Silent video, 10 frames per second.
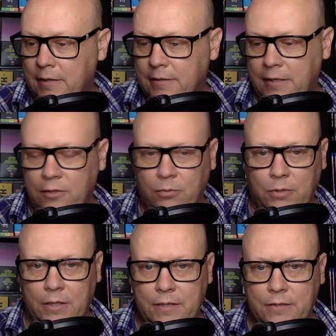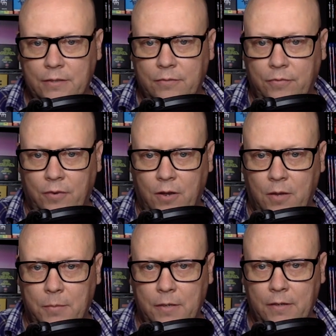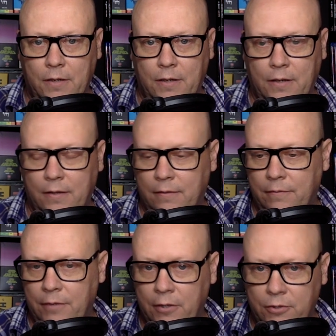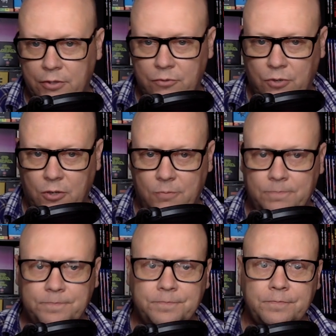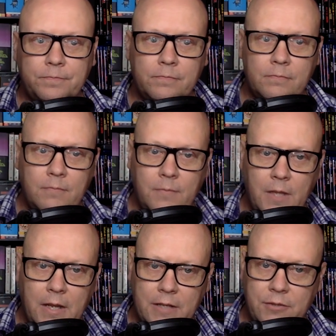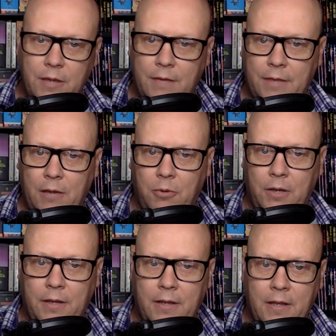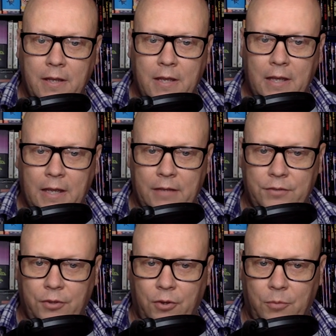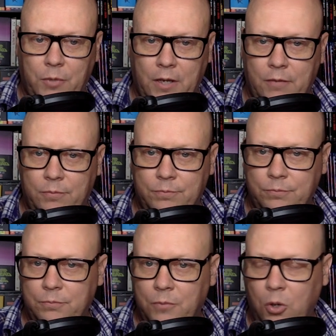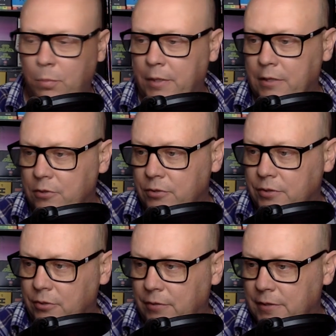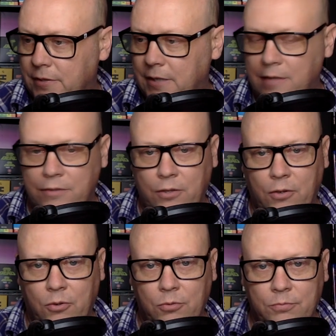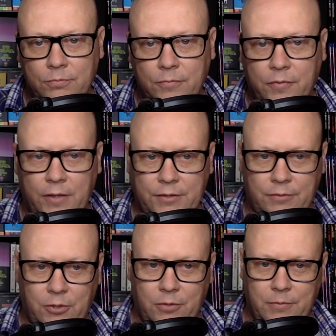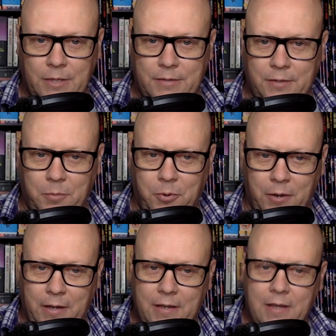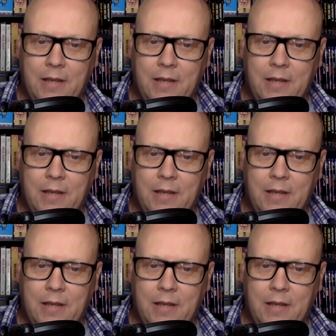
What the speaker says: Santo release from Vinegar Syndrome, and I do have that one. And so I'm kind of hoping to do sort of a Santo festival at some point